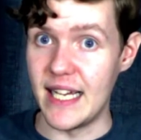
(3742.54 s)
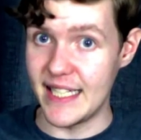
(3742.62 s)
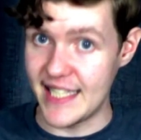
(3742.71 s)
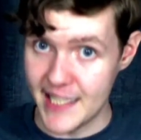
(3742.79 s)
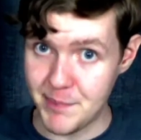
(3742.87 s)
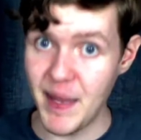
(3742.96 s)

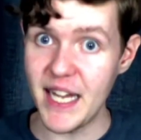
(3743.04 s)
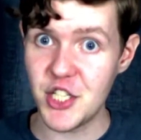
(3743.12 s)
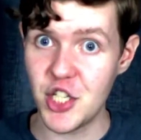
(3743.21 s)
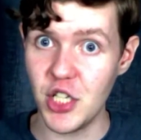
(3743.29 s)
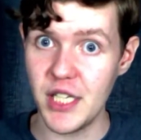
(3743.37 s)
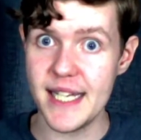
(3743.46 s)

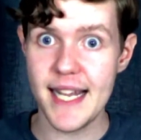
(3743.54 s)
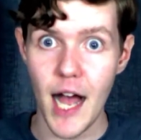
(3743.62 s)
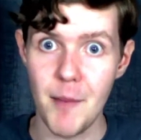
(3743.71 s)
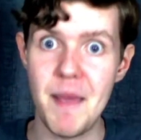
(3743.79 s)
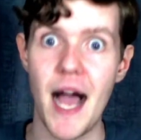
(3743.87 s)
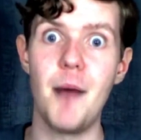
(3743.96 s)
especially
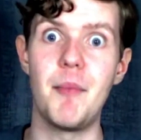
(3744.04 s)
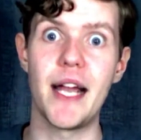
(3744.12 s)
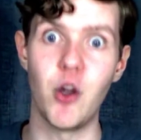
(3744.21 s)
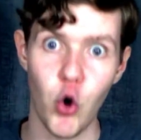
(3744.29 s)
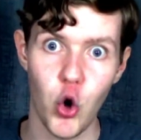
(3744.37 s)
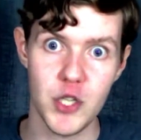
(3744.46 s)
about
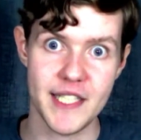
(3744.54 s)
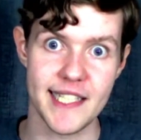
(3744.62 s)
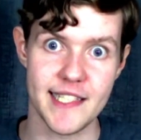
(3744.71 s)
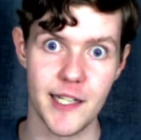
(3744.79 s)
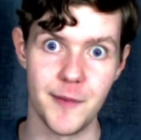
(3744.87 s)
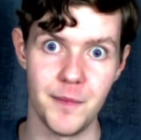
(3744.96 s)
my
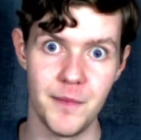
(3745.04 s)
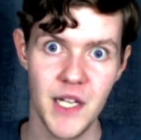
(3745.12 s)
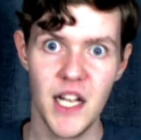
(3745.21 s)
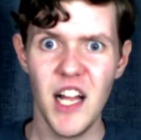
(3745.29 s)
autism.